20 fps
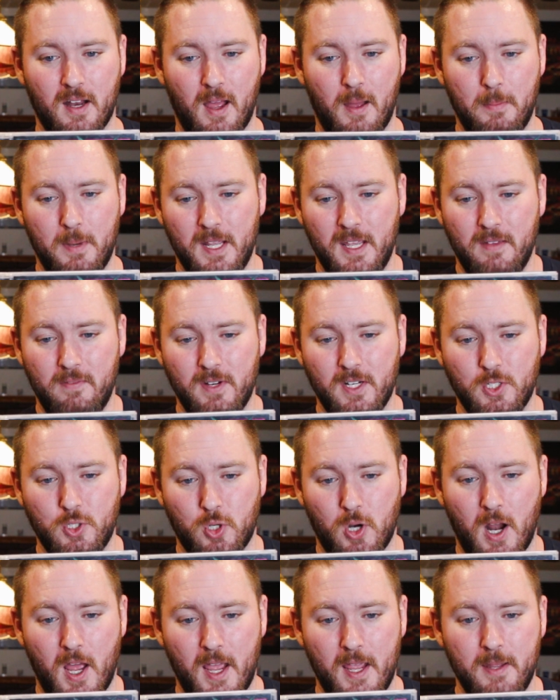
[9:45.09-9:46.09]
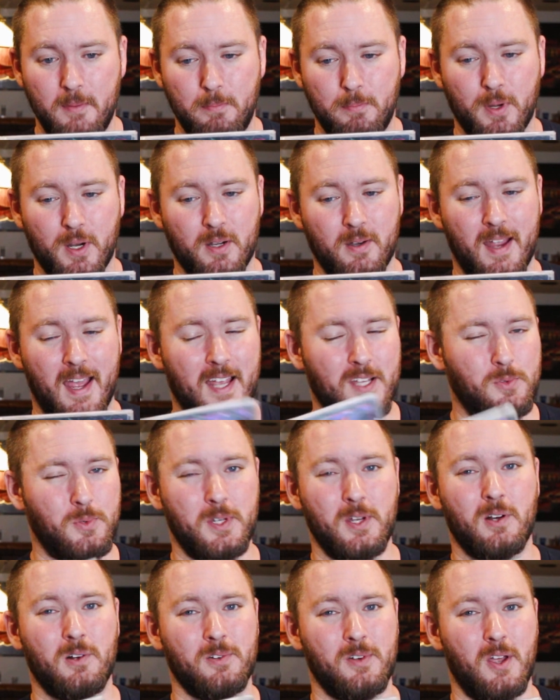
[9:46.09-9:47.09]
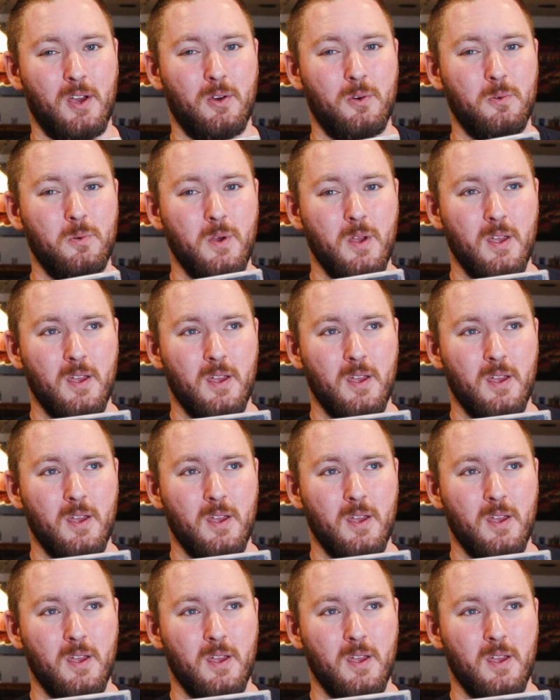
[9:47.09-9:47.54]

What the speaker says: I'm going to give it a try, but as we all know,